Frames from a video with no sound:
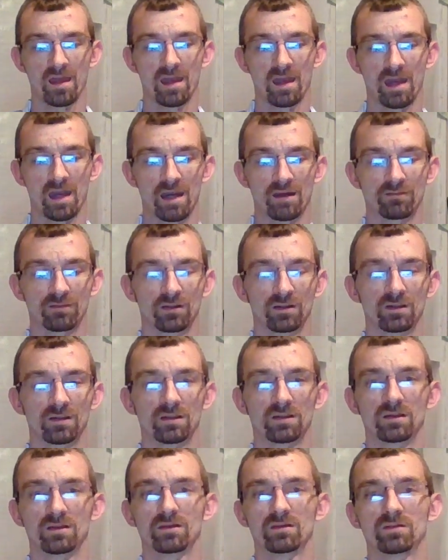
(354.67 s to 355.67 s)

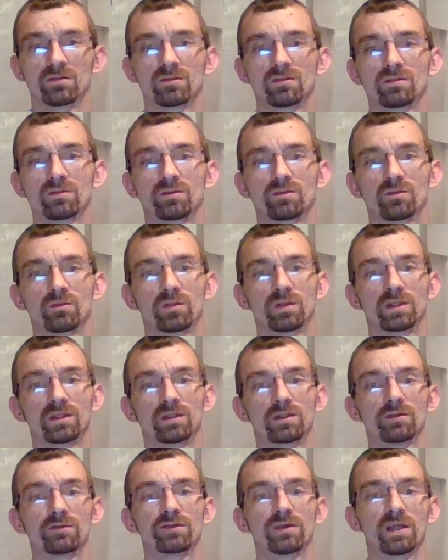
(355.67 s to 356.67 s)
However, we
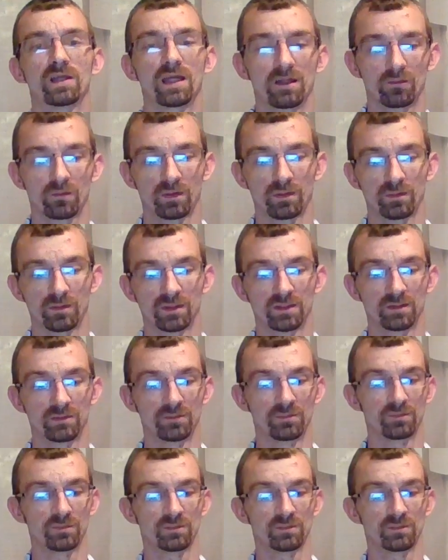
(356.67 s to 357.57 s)
do feel like we would,